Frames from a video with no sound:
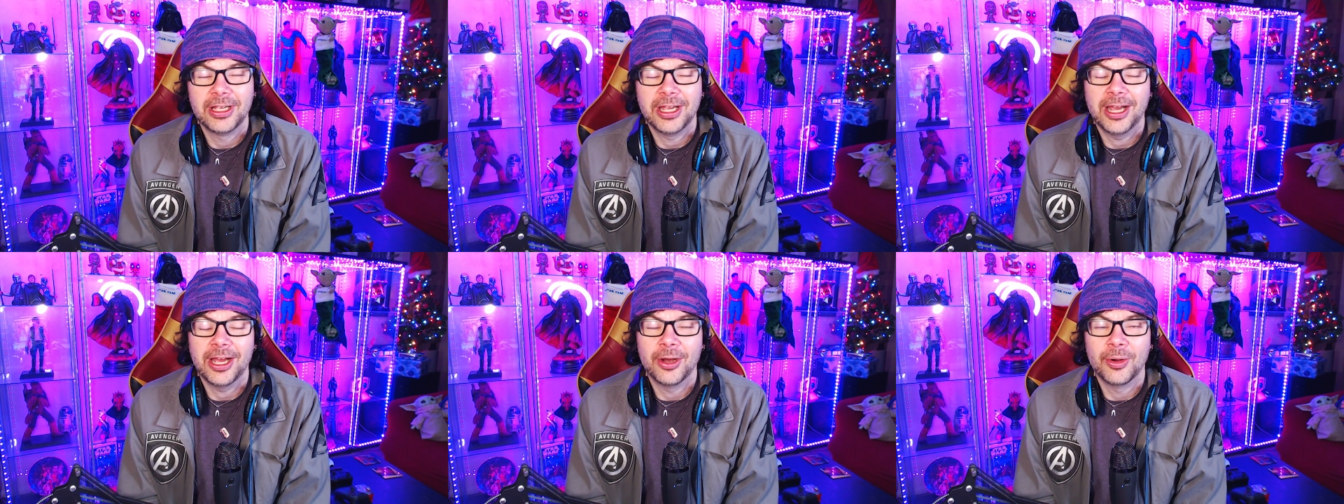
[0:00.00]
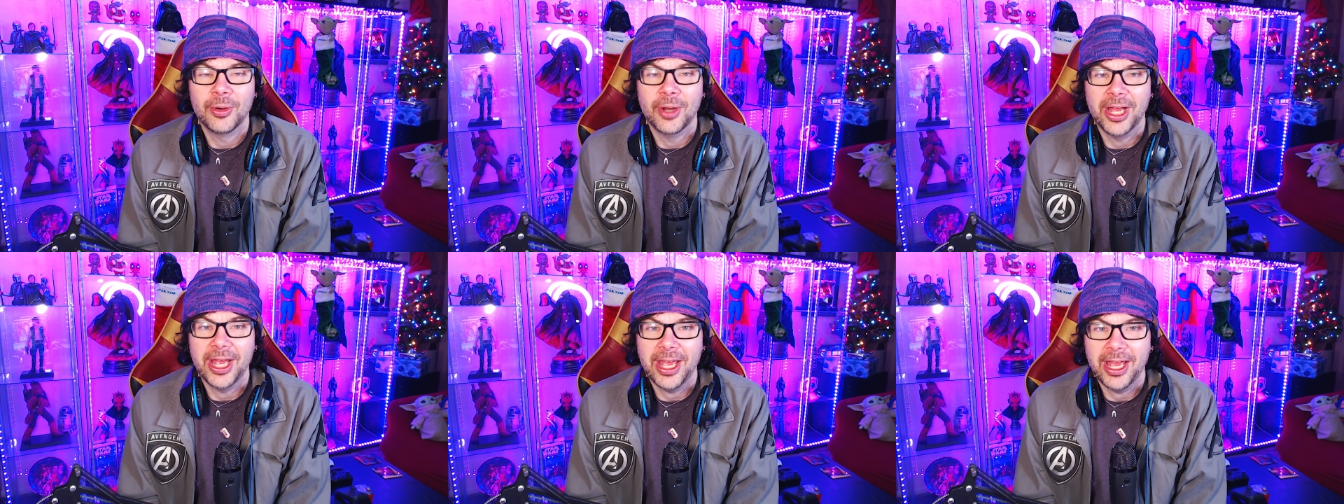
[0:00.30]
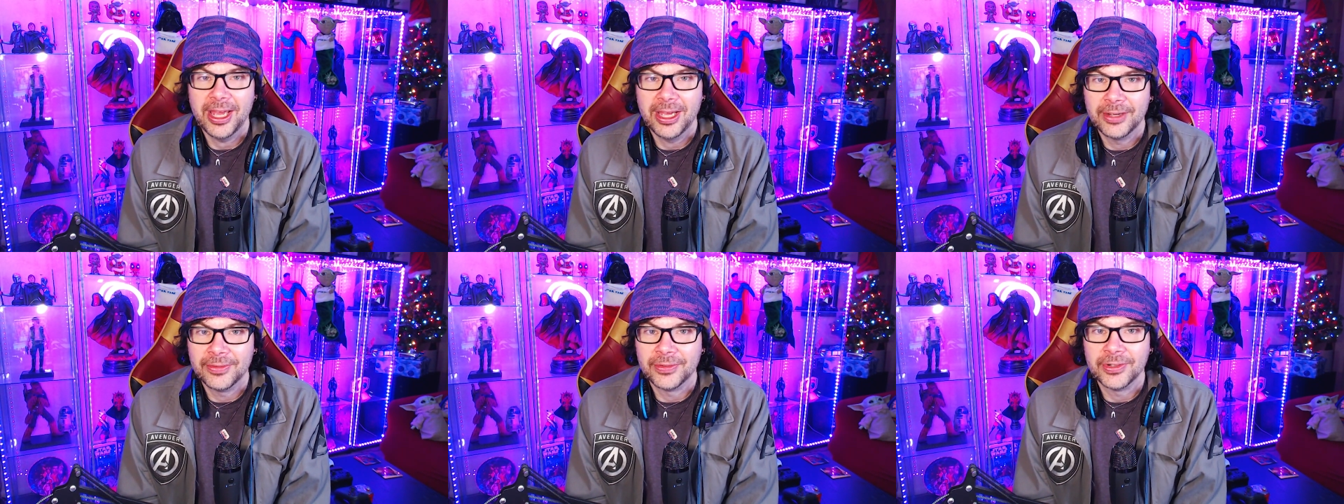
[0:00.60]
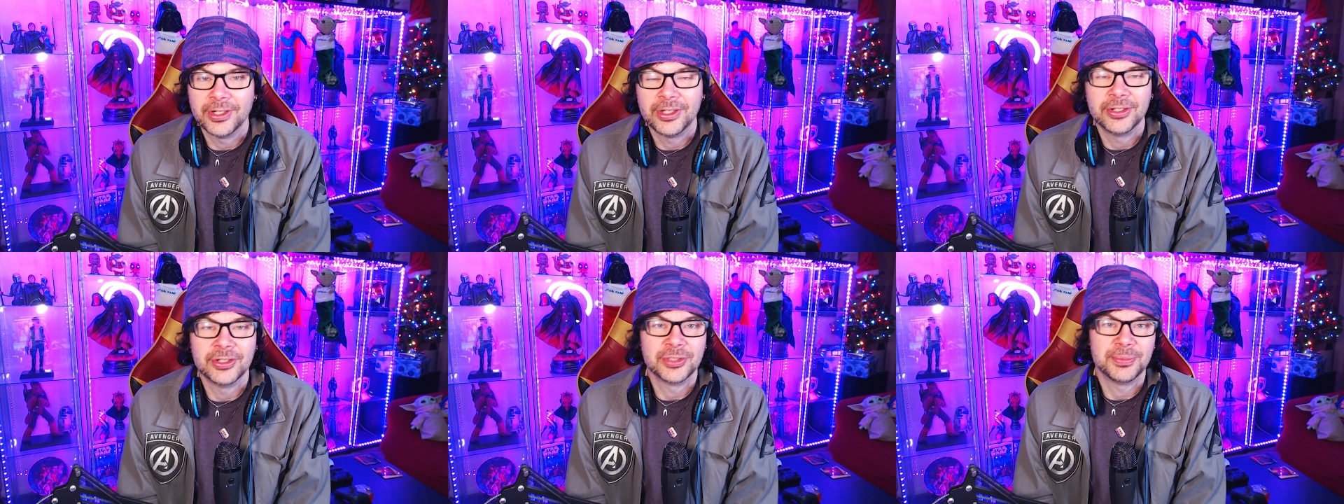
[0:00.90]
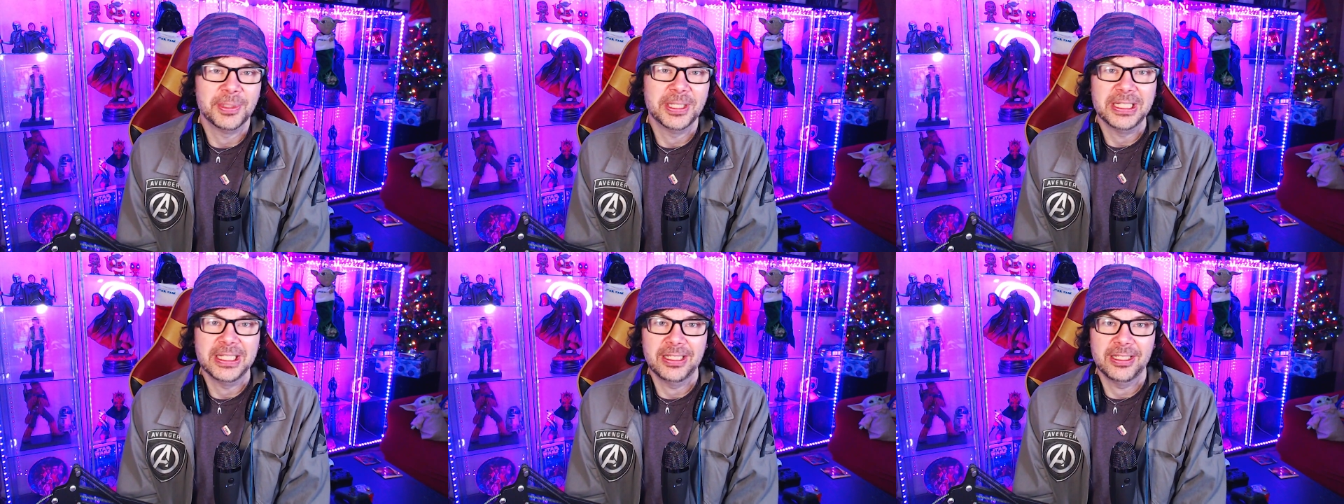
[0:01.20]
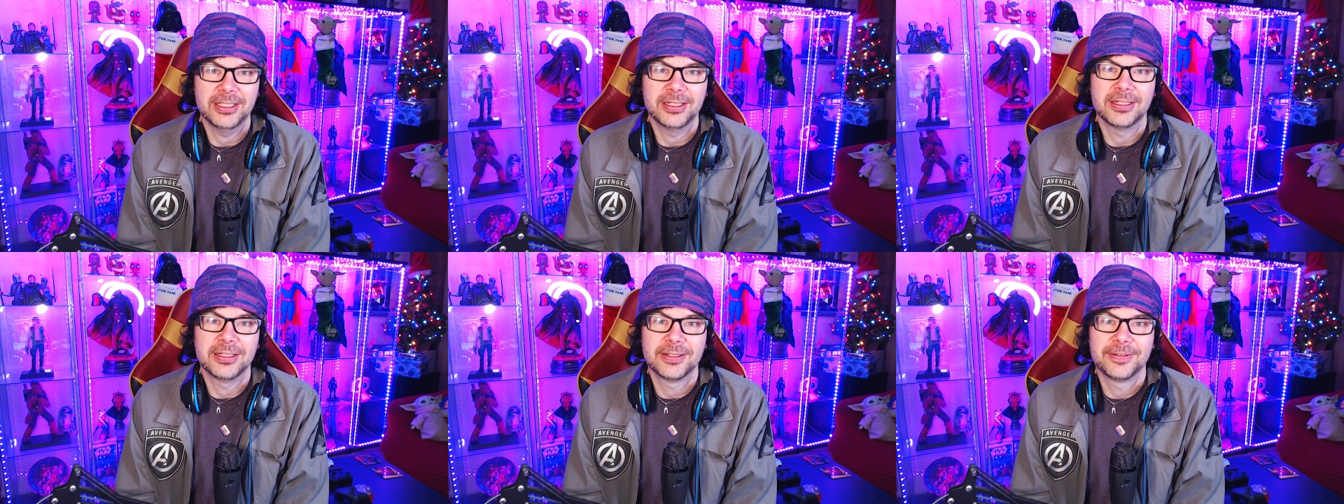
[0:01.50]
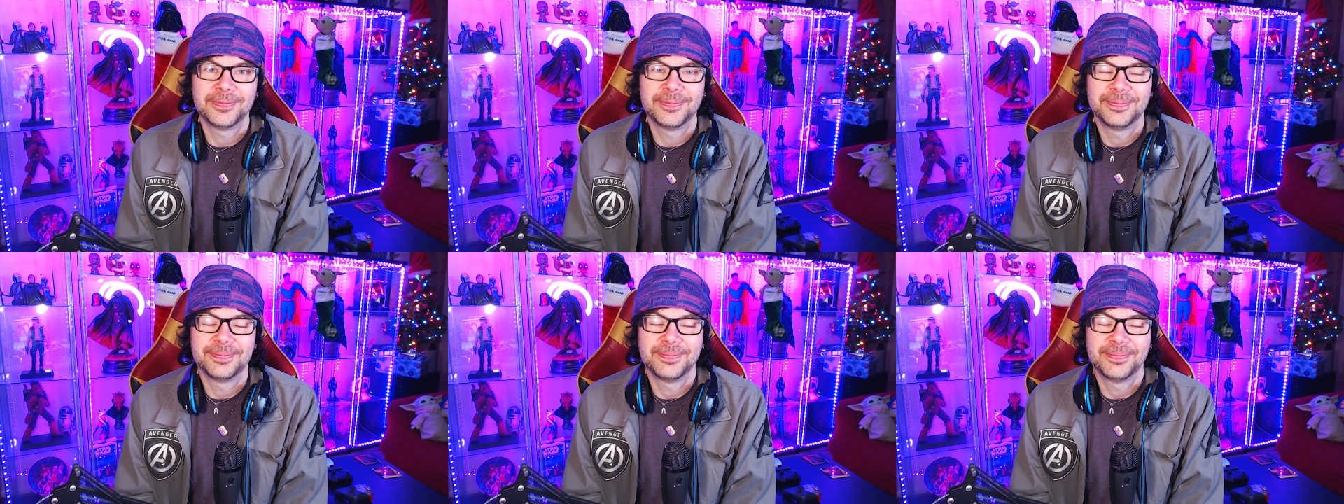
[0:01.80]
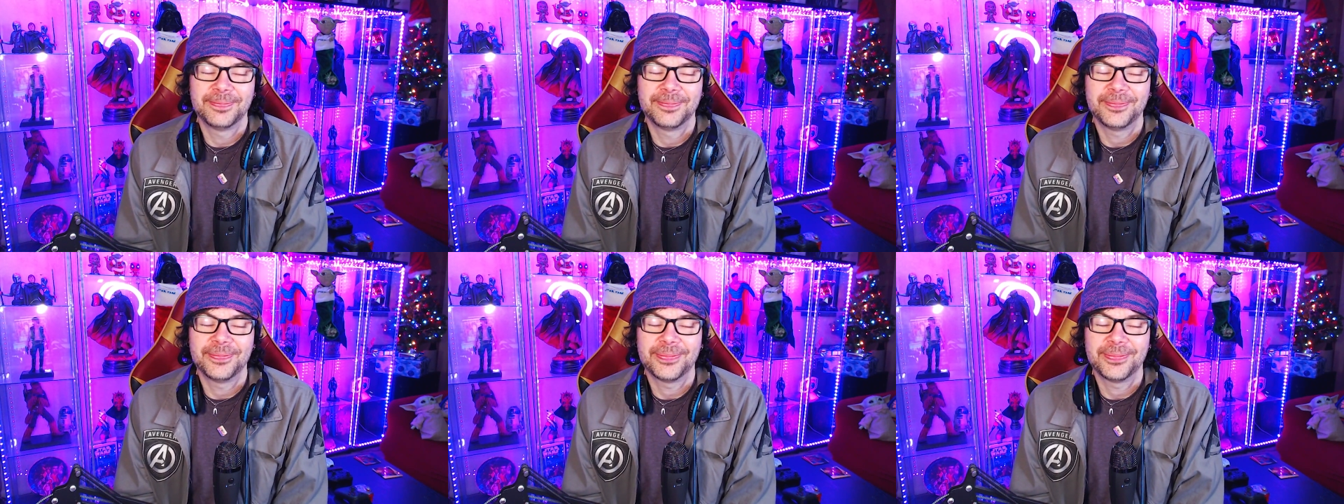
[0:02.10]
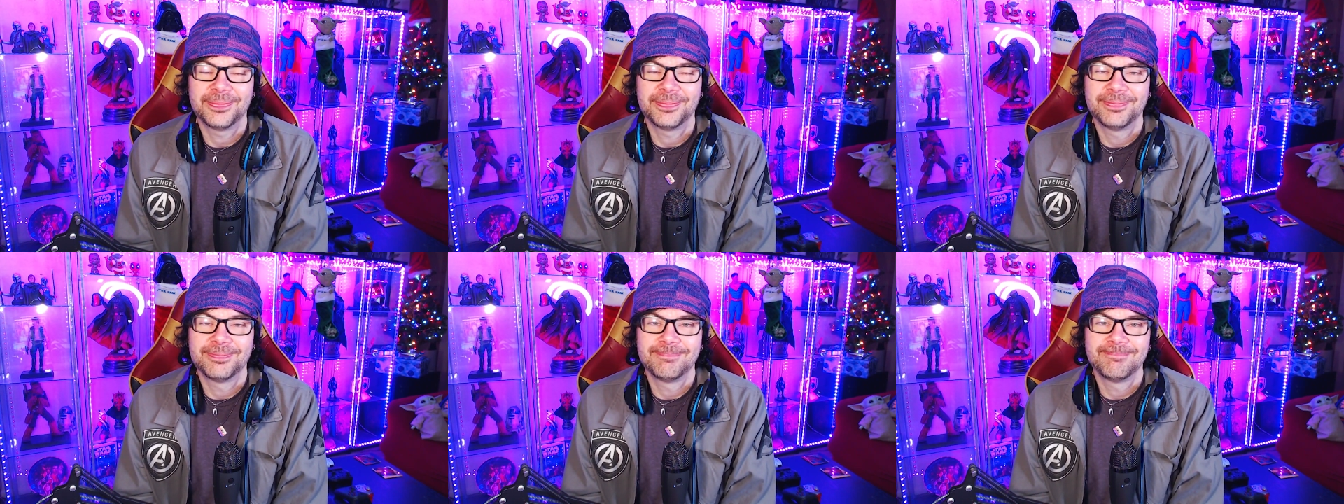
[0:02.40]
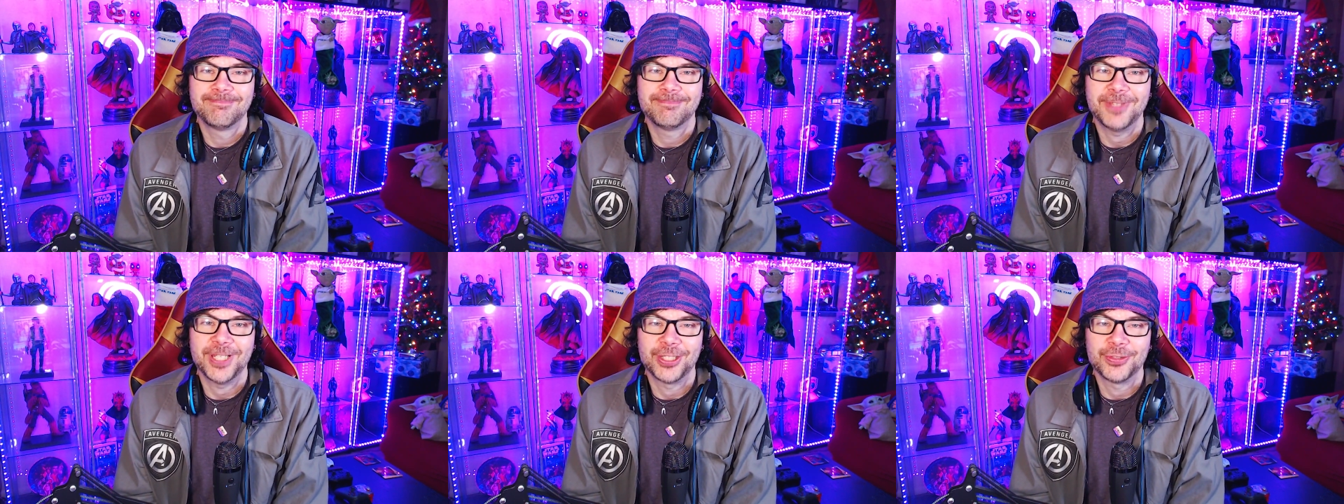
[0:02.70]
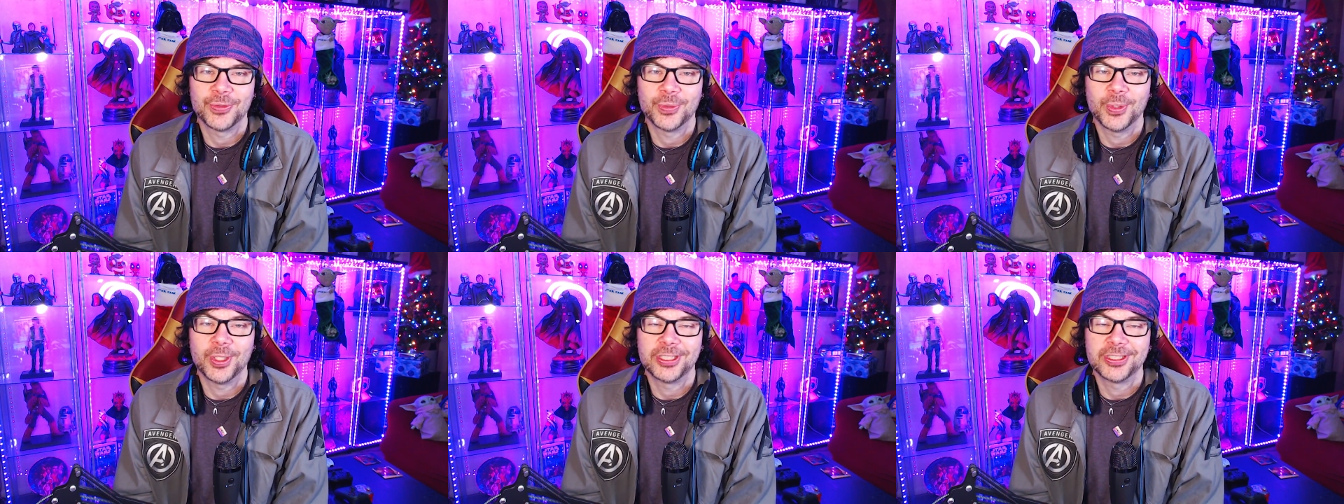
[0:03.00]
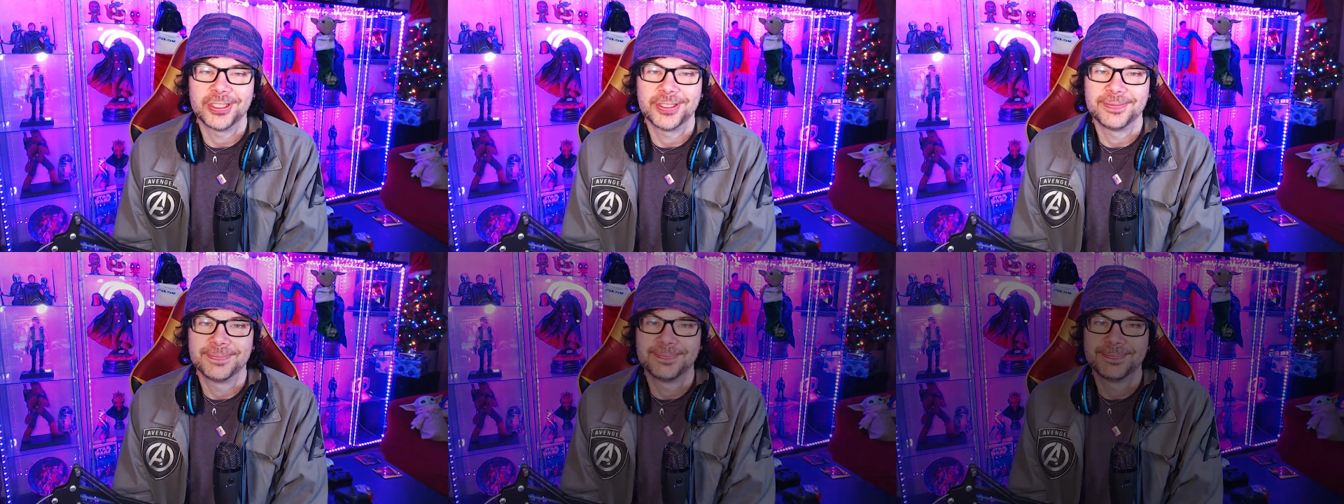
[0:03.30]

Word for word: however you're spending it. Thanks for watching.